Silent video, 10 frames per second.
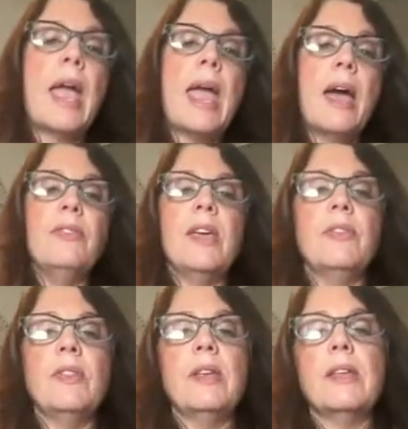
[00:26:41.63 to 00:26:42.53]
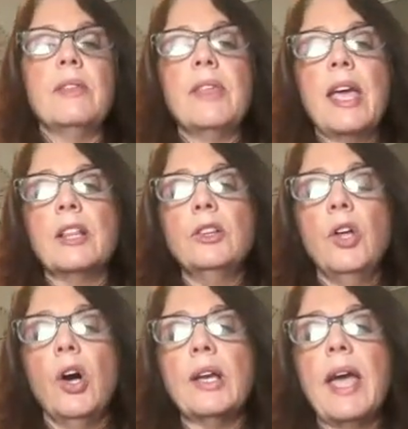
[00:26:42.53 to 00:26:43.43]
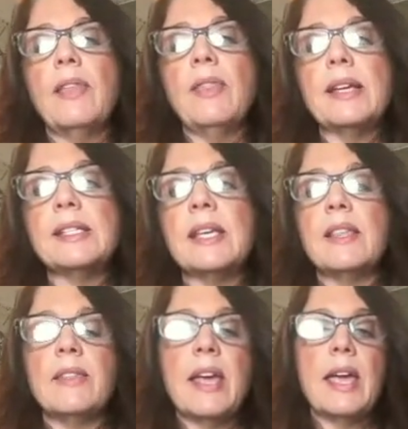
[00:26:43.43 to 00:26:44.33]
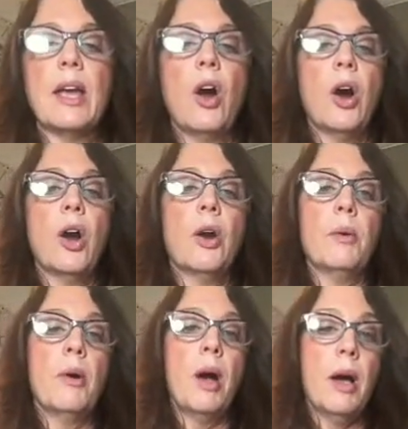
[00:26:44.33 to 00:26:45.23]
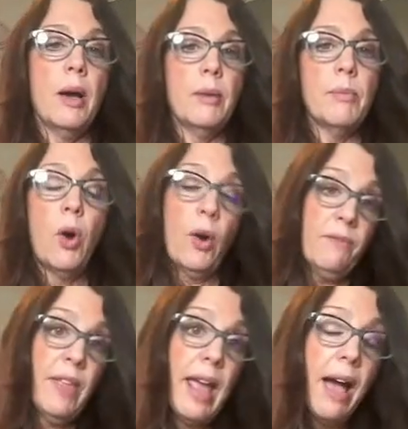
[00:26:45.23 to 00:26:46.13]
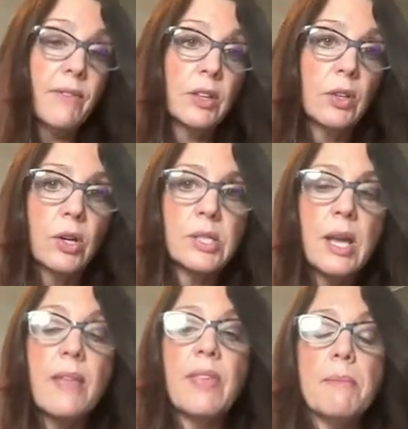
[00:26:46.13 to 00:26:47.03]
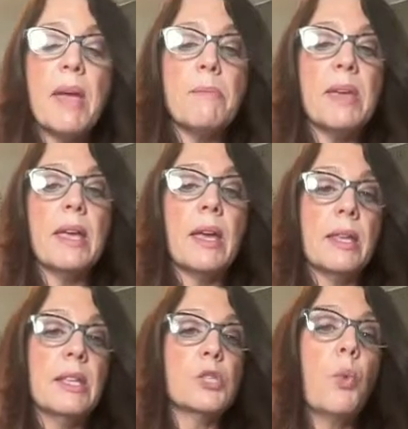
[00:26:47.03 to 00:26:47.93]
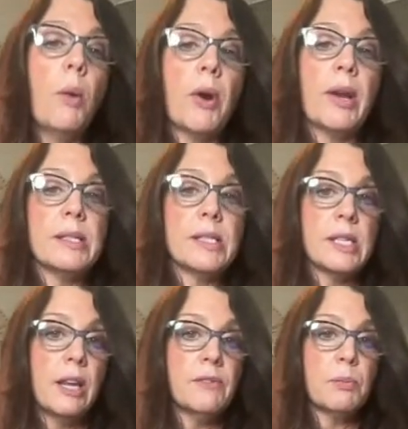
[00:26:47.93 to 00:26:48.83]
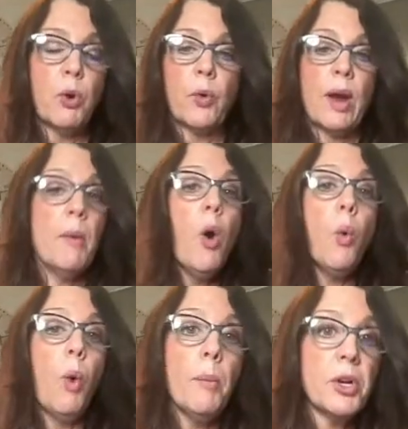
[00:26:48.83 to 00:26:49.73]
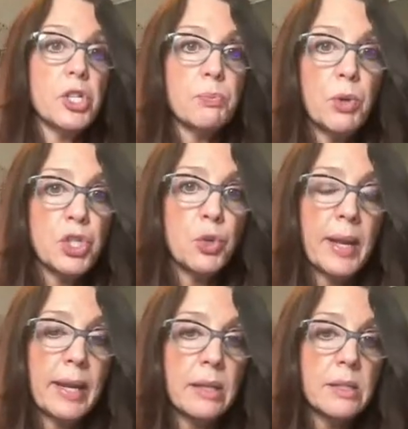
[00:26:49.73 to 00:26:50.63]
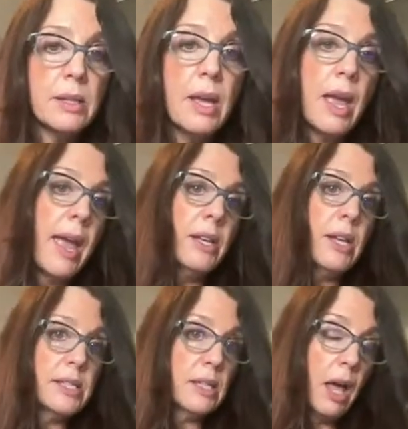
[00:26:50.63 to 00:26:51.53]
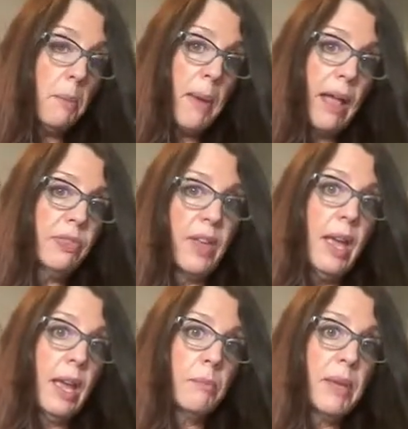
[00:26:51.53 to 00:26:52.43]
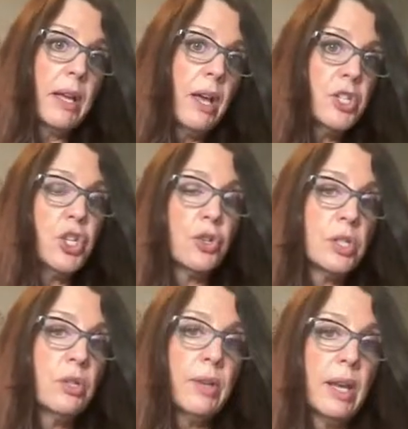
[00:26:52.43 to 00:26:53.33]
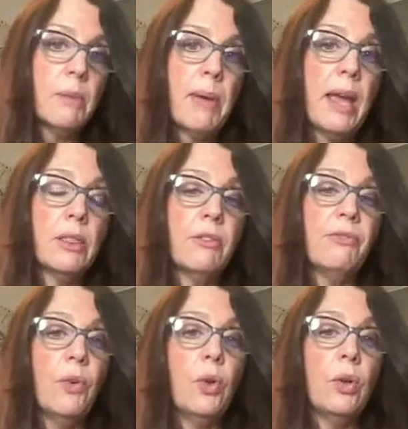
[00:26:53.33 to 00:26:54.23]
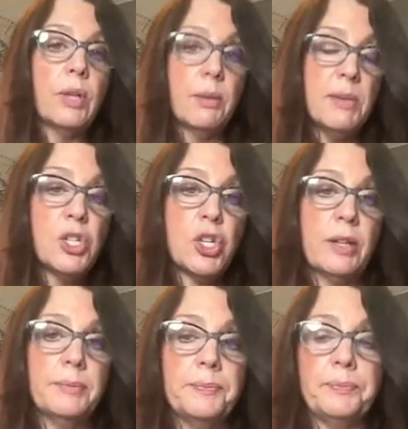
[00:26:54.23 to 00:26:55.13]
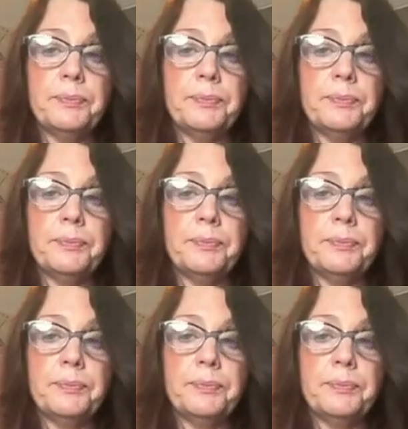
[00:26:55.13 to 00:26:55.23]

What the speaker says: And then they look and they see that they are, or if they haven't looked, they may be in this Walmart incentives program. Walmart just put you in it. And it's not a bad thing because you're still getting paid the full commission.